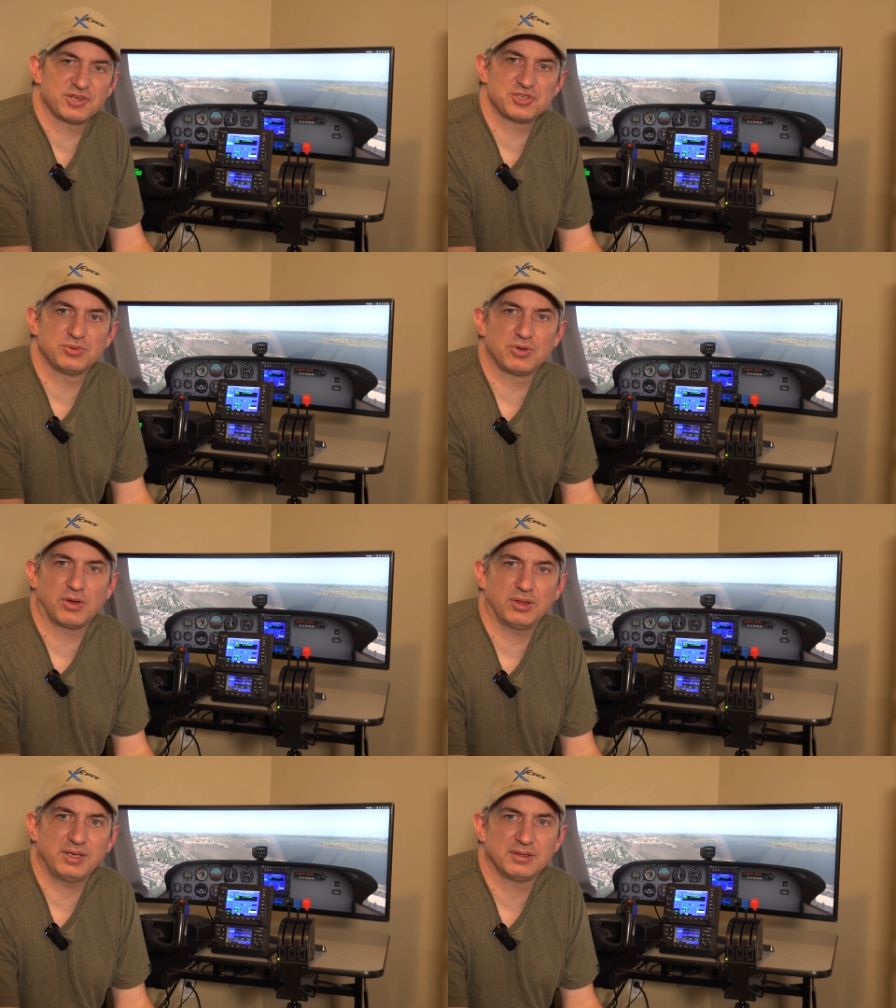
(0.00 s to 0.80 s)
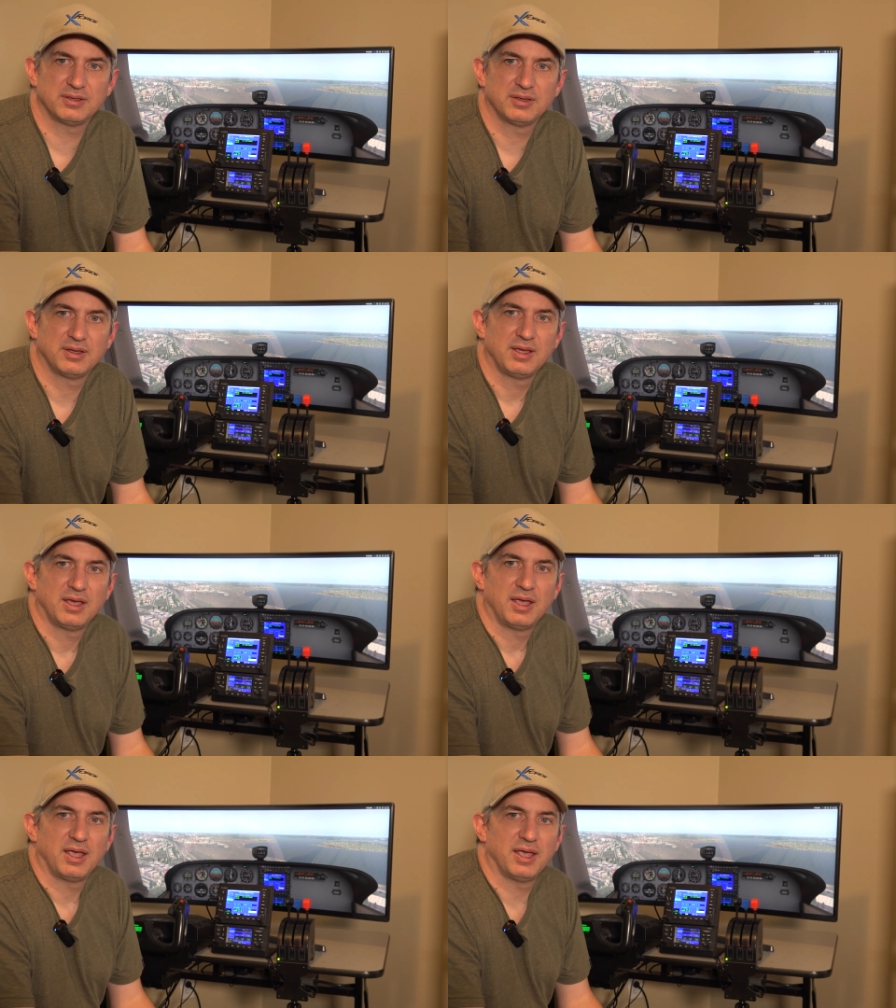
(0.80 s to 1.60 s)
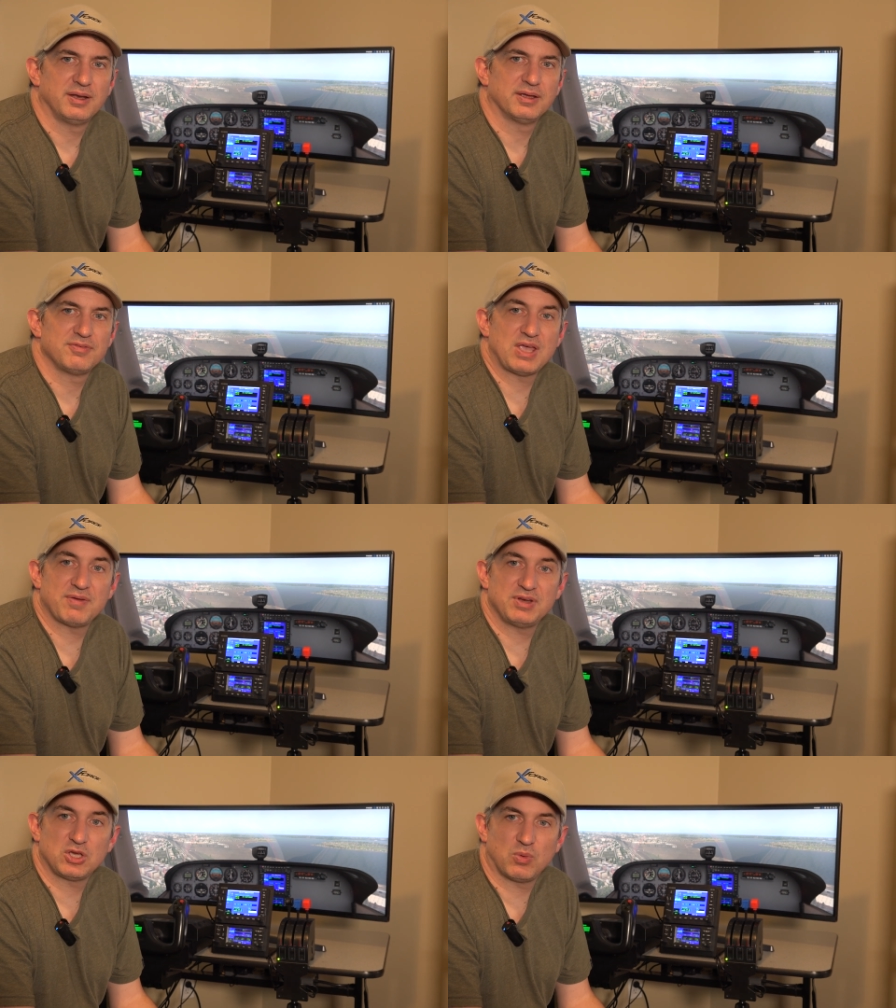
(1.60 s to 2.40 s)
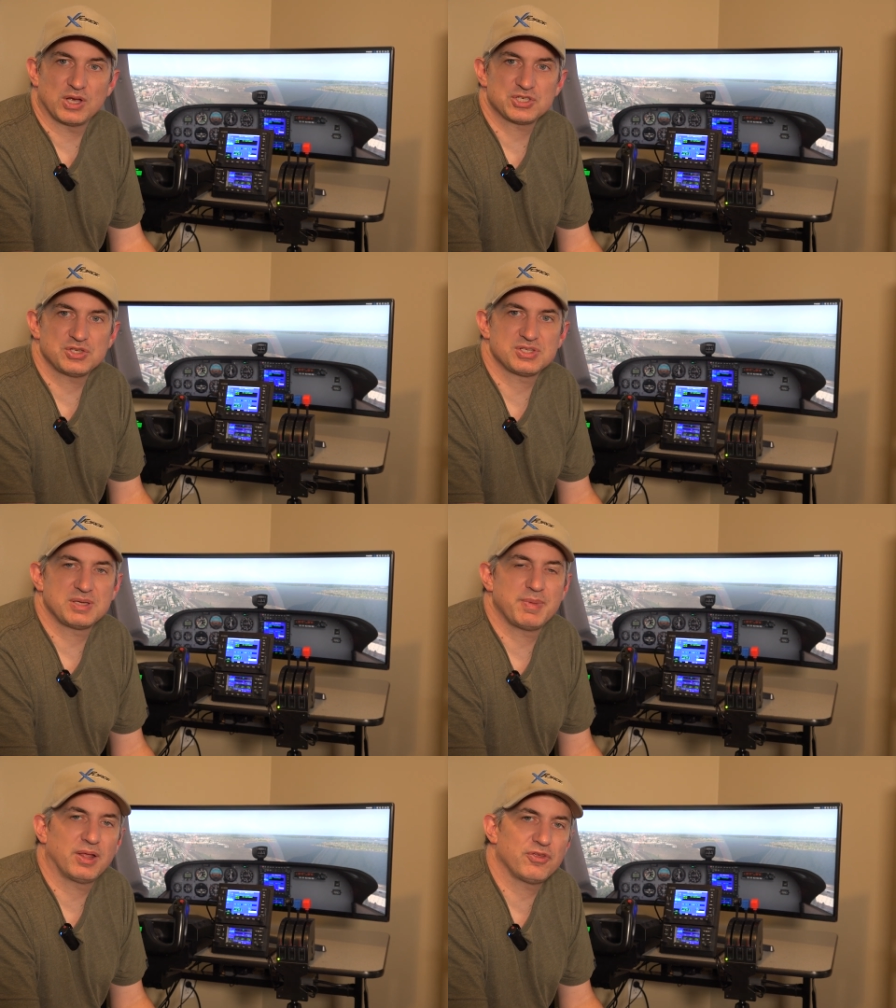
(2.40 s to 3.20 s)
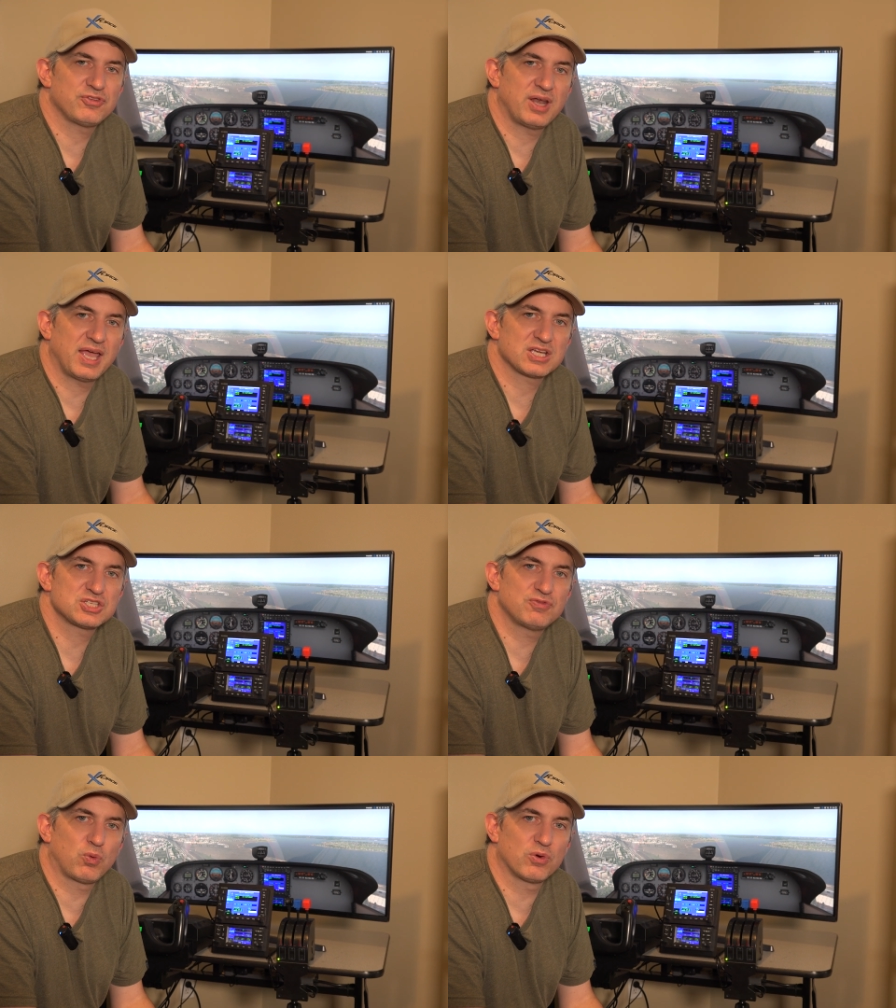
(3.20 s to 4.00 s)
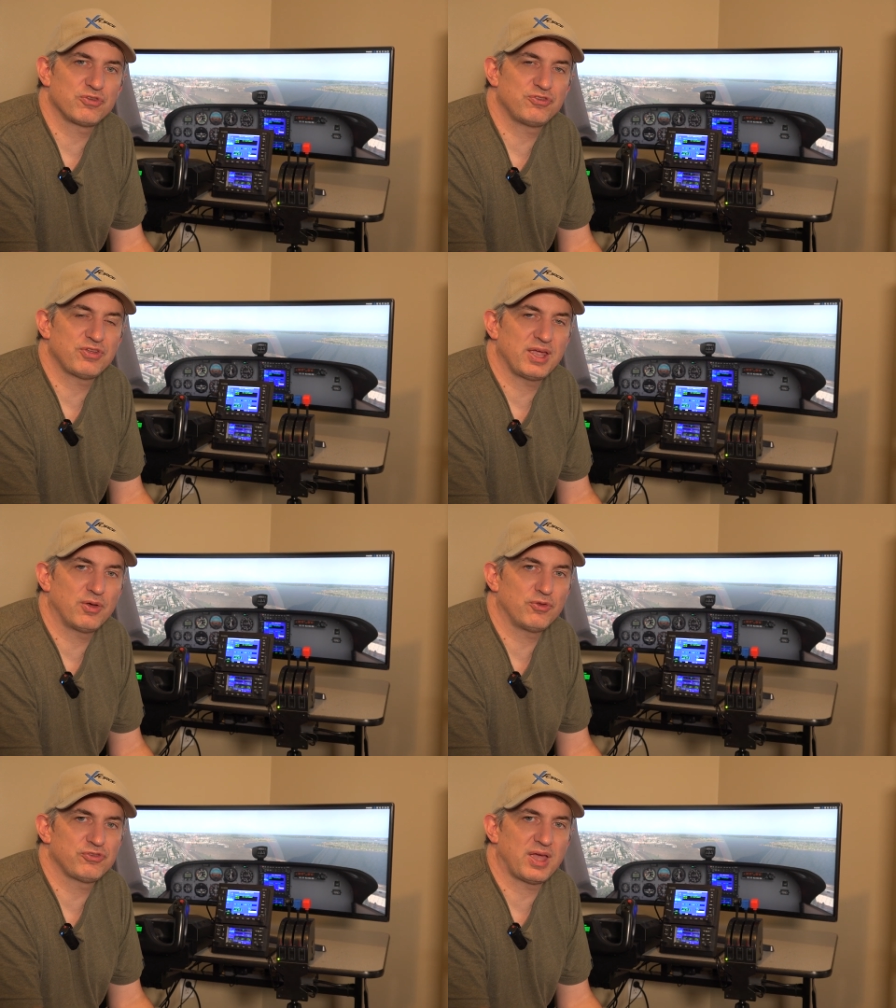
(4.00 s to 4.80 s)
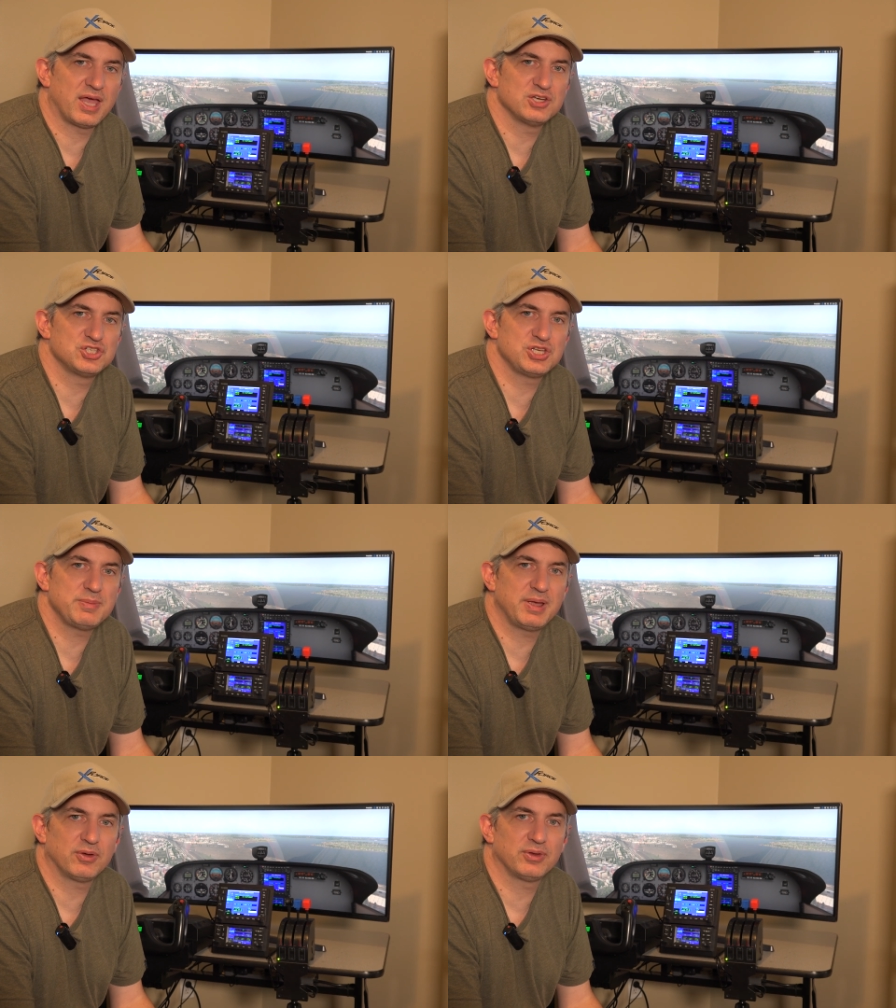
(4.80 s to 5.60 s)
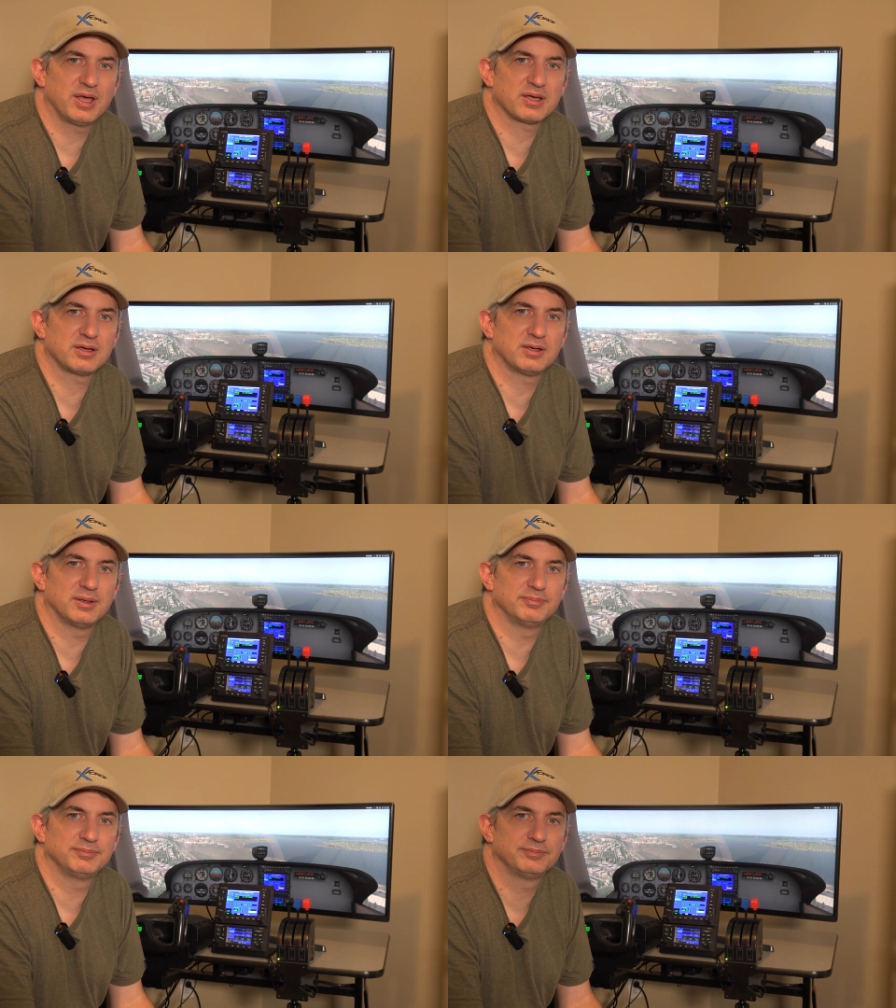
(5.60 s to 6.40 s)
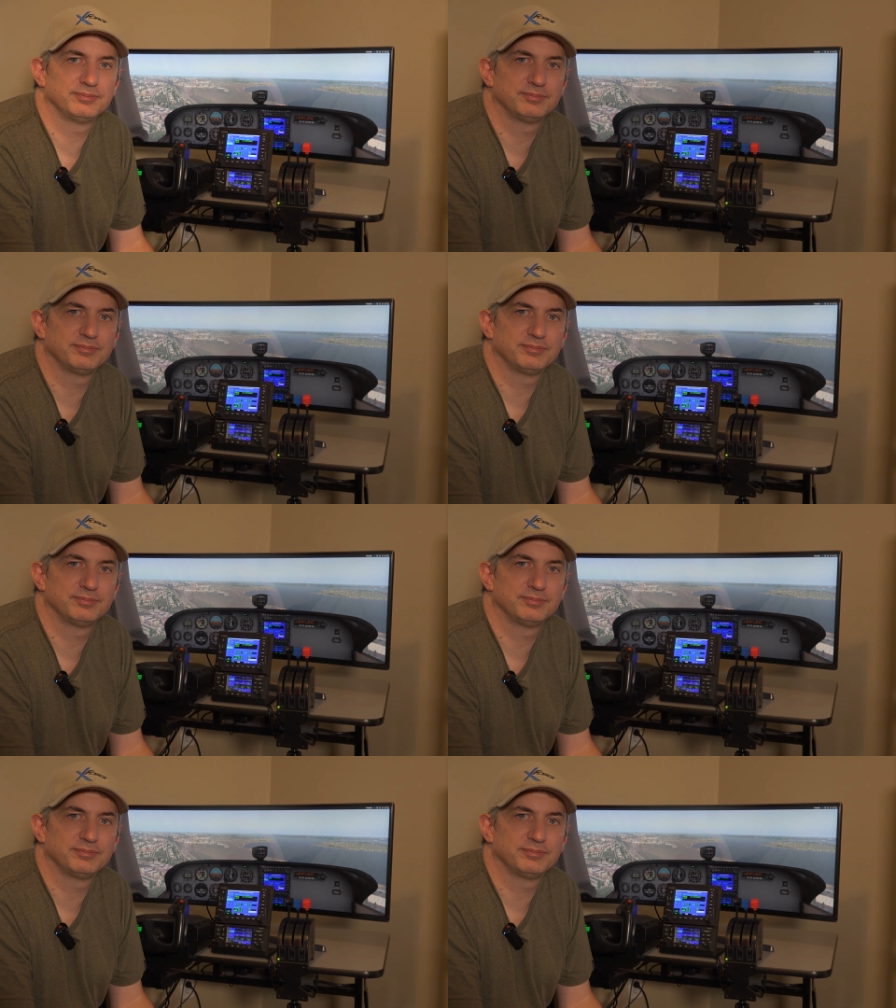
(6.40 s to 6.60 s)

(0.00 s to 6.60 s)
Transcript: guess you'd call it. And uh, if you have any questions, email us at xforcesales at gmail.com.